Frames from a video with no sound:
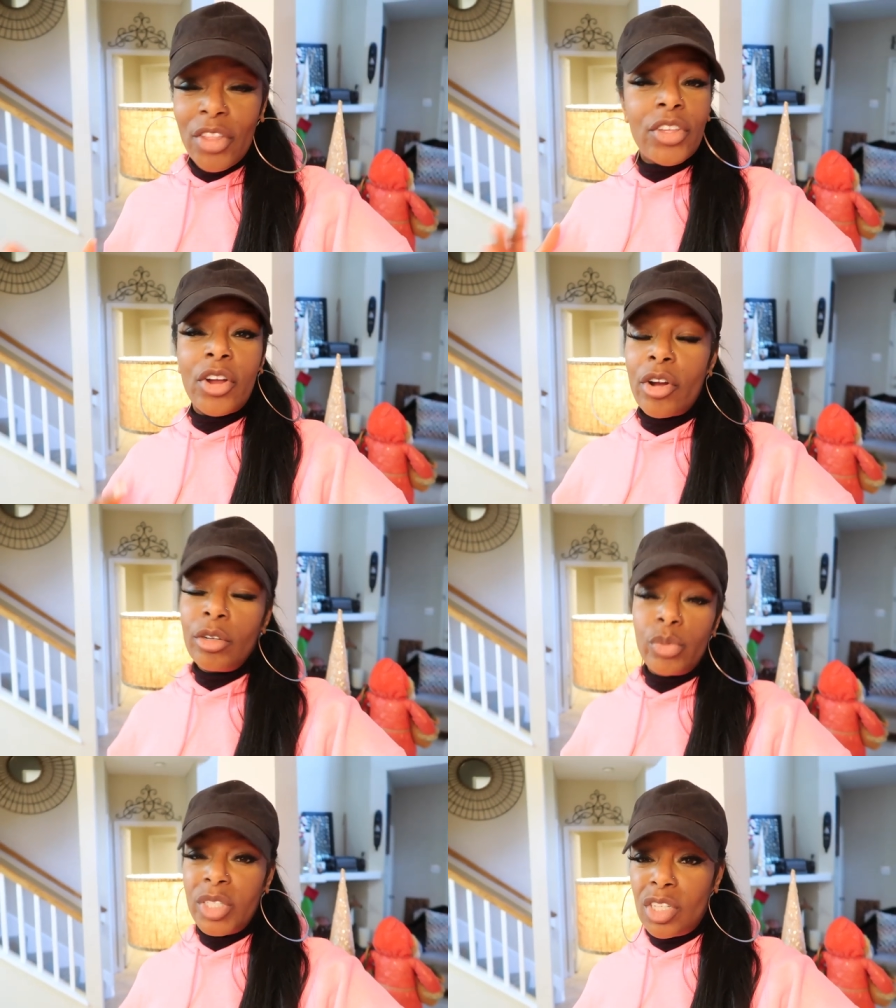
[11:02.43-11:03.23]
The
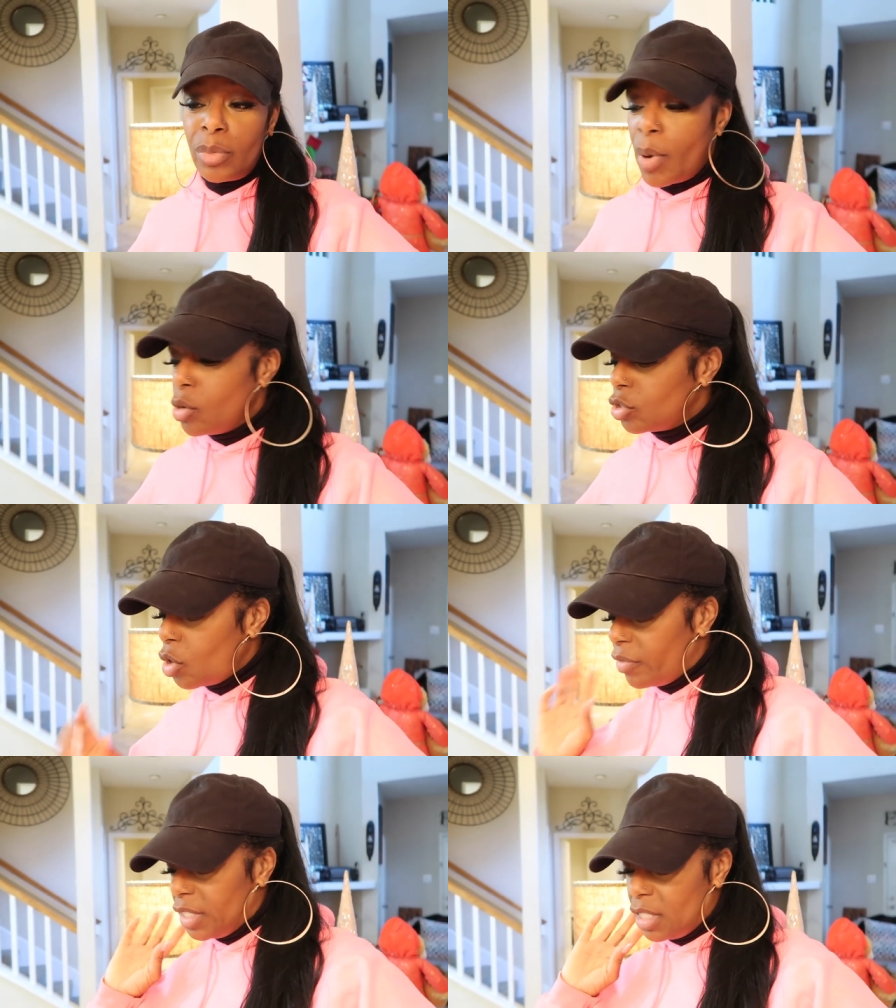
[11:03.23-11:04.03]
girls went to the post
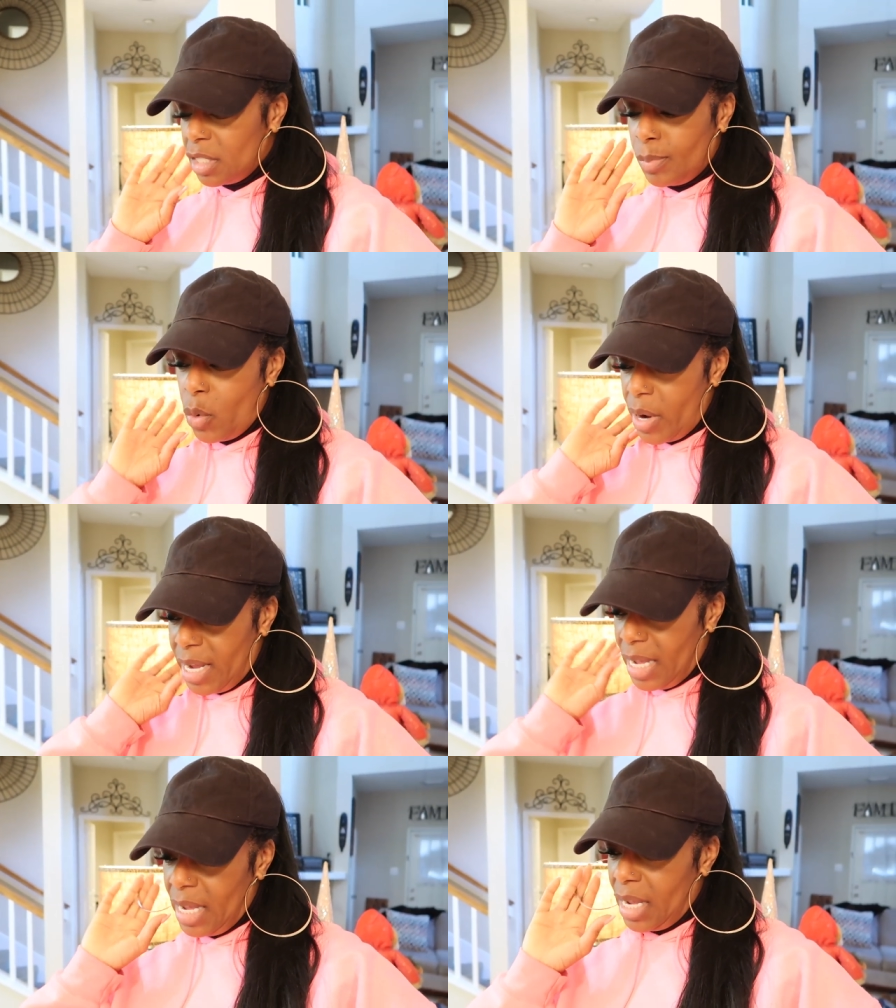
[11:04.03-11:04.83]
office this
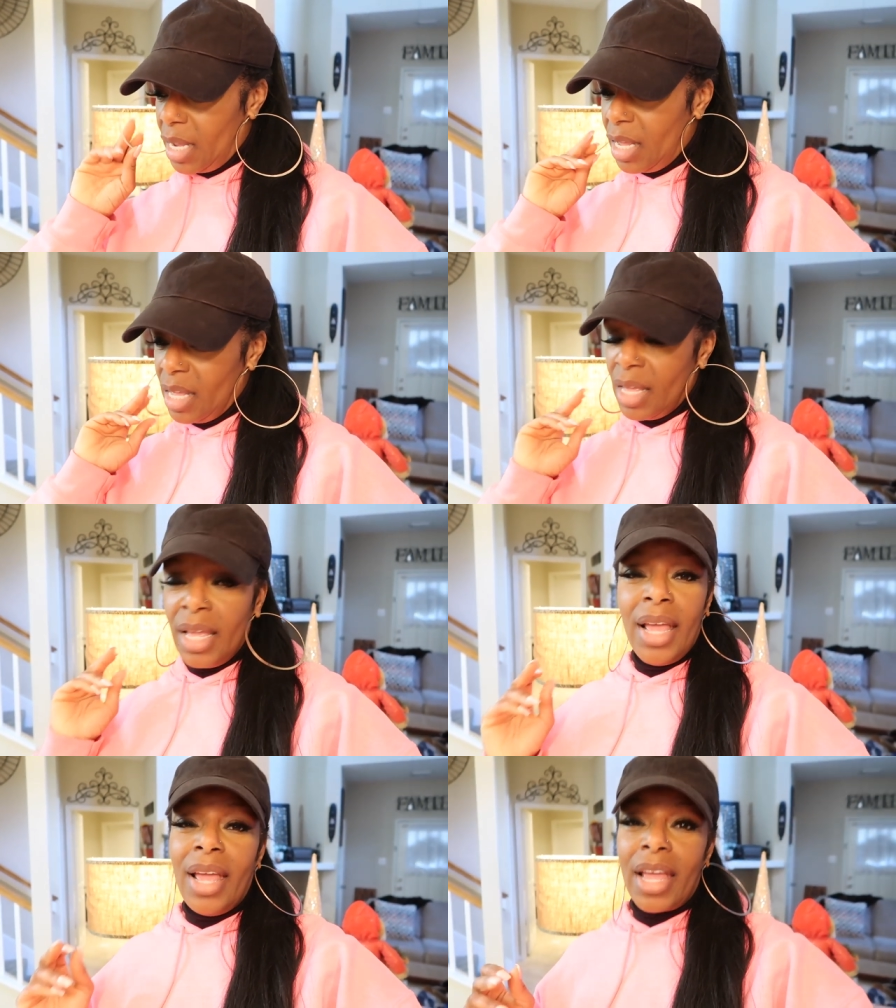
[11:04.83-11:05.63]
morning
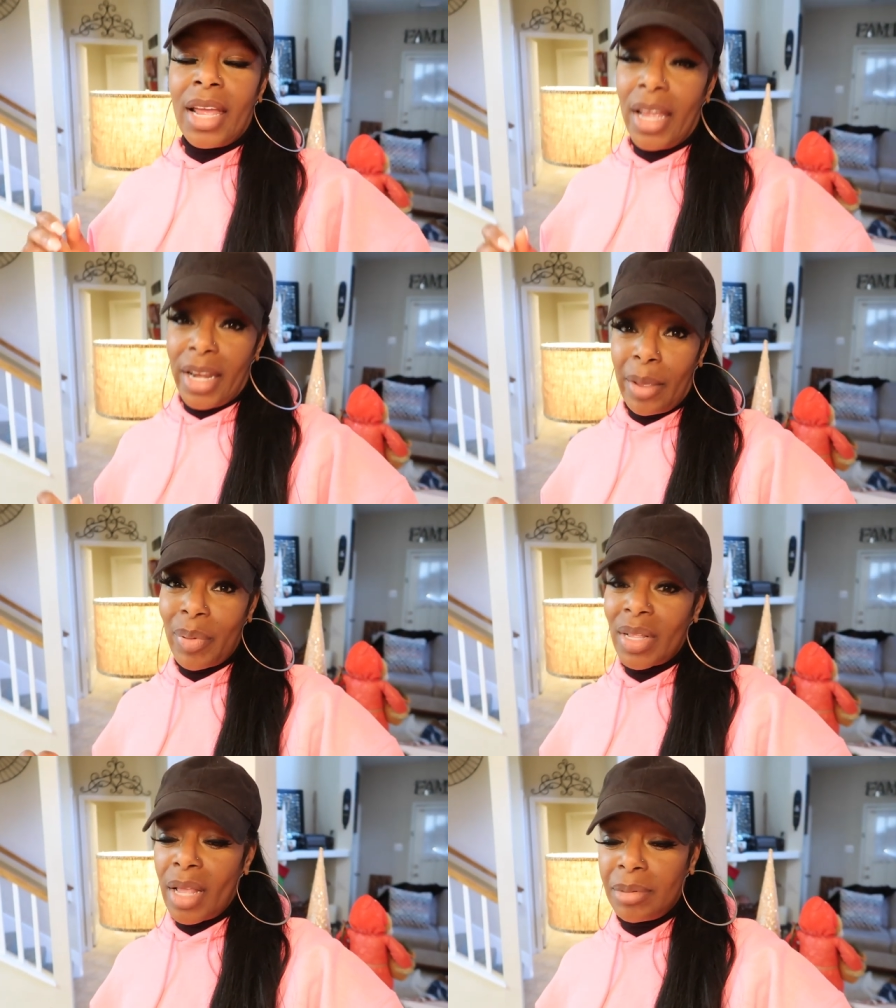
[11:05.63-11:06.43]
and they
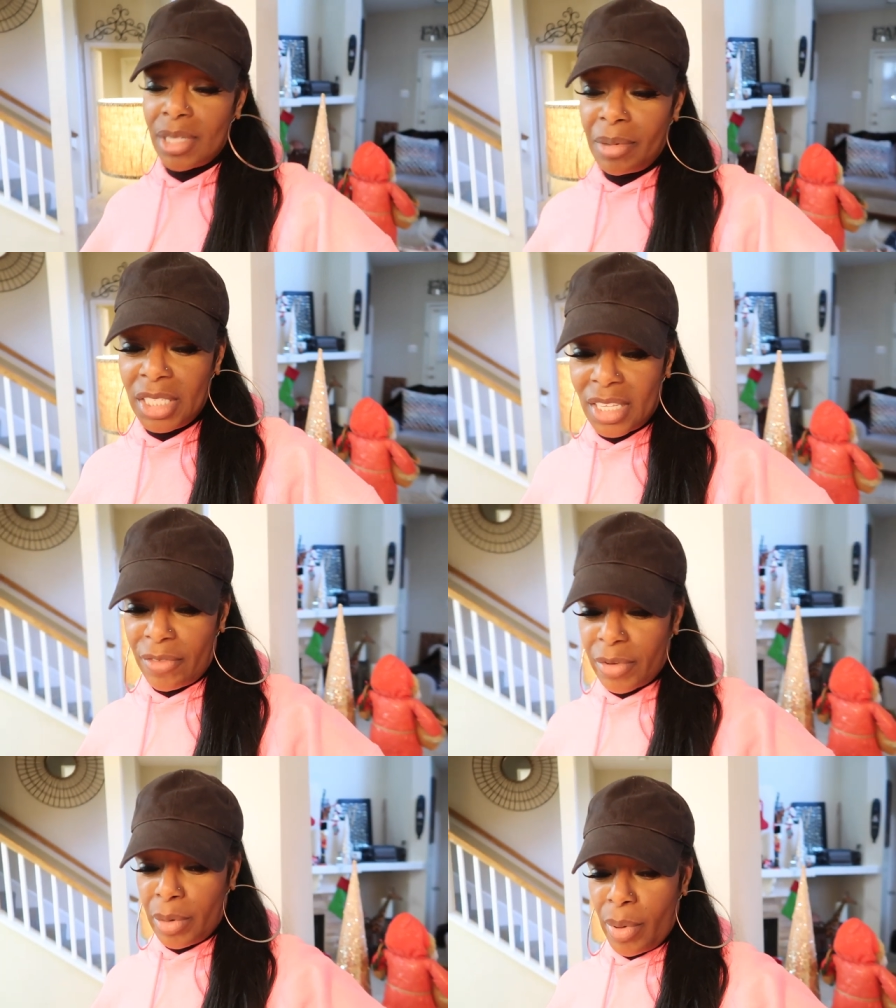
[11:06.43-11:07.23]
picked up some of the
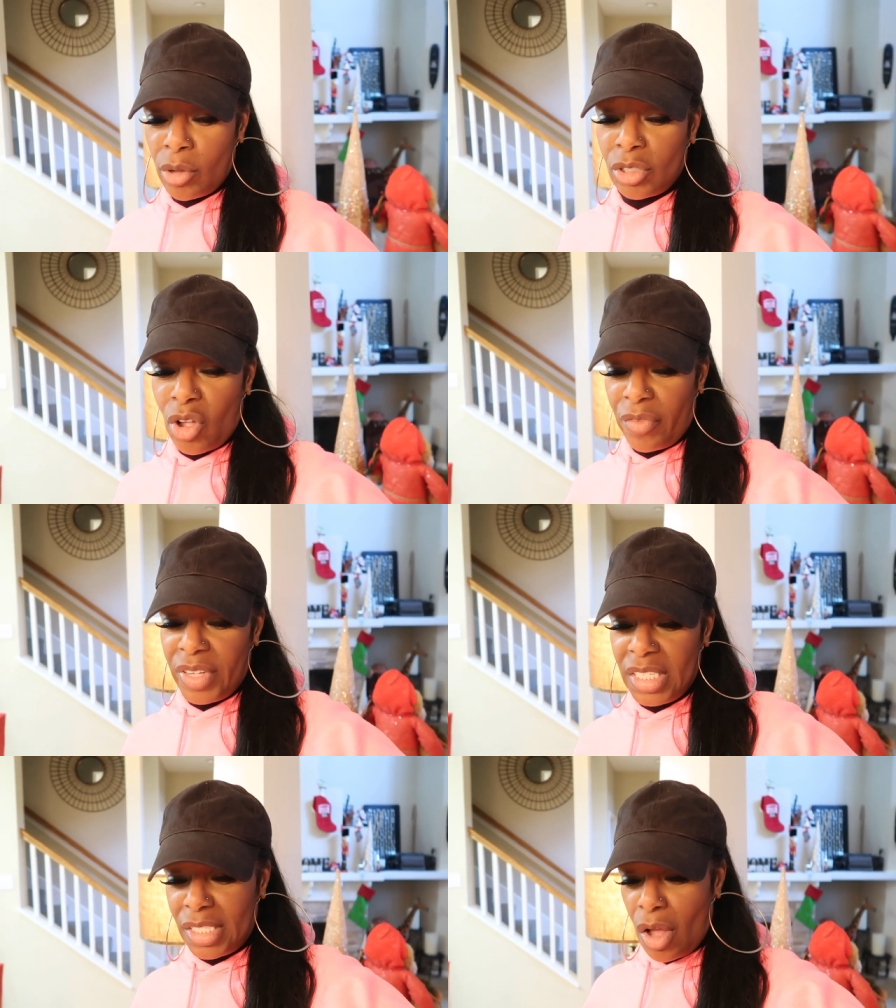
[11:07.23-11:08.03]
stuff from the post office.